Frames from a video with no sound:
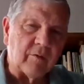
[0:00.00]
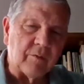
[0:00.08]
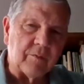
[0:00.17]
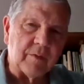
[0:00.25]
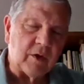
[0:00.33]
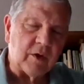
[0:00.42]

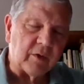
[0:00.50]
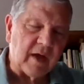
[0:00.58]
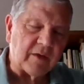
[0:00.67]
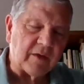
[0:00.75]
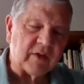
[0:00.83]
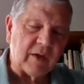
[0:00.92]
you know, not to
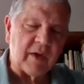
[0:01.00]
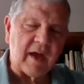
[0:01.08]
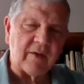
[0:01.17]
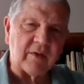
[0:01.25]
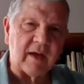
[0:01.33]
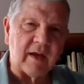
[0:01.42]
say we
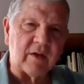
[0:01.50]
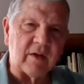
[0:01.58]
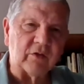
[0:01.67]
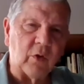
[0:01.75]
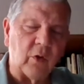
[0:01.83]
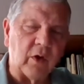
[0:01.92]
haven't had
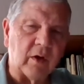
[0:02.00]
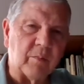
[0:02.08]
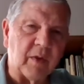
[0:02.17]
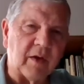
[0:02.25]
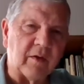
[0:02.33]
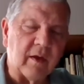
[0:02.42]
discord,
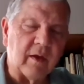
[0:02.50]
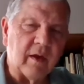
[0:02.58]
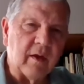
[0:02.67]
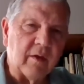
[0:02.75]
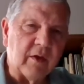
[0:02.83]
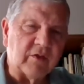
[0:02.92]
but
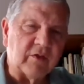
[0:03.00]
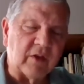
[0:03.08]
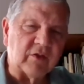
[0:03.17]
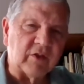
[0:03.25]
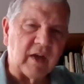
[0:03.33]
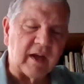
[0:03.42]
this does
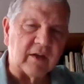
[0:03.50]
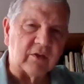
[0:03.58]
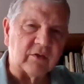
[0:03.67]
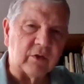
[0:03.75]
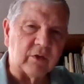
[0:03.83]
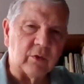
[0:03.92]
take us
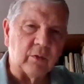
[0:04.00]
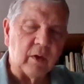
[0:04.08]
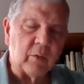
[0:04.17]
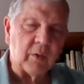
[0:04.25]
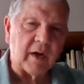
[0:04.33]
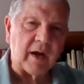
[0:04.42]
to
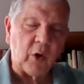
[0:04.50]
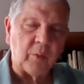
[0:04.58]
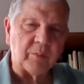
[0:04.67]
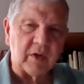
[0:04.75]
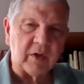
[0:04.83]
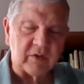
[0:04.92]
what I hope
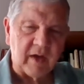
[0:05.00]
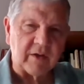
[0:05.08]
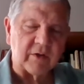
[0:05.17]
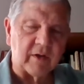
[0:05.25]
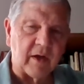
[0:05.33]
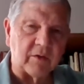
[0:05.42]
does not
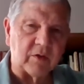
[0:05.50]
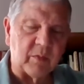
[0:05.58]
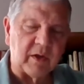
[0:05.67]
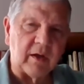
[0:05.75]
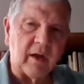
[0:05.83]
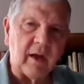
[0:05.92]
turn out to
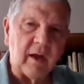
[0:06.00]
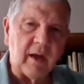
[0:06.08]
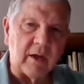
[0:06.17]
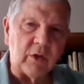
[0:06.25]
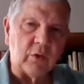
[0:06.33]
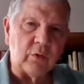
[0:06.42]
be a
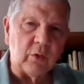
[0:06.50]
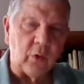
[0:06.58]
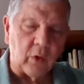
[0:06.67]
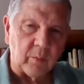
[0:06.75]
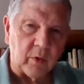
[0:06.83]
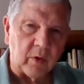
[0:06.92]
new
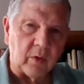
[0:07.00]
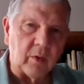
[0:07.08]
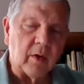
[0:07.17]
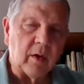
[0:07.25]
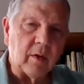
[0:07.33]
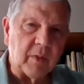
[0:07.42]
normal,
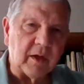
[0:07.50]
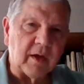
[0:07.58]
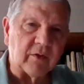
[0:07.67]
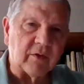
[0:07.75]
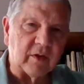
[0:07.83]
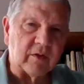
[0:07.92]

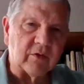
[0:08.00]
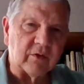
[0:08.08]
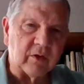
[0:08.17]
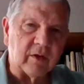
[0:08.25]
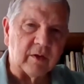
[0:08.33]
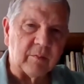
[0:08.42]
because it
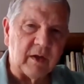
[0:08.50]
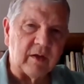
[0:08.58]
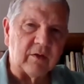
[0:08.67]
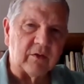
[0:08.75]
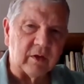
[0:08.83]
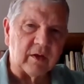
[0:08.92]
certainly
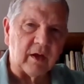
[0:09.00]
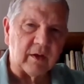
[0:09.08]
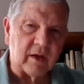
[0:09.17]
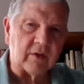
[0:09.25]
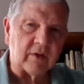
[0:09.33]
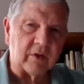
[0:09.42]
means
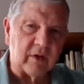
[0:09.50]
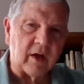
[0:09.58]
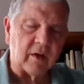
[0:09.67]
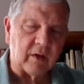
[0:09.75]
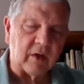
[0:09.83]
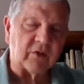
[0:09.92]
it's an
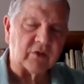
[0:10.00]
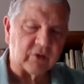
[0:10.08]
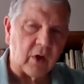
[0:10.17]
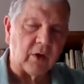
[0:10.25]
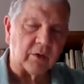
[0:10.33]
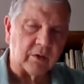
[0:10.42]

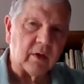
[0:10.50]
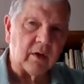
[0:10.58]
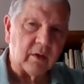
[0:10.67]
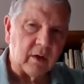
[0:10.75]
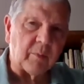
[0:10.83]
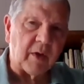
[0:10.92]
assault
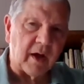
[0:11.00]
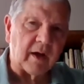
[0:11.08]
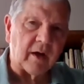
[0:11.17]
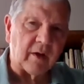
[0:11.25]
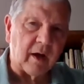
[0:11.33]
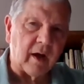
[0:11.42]
upon
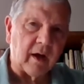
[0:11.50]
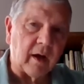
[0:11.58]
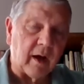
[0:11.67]
our on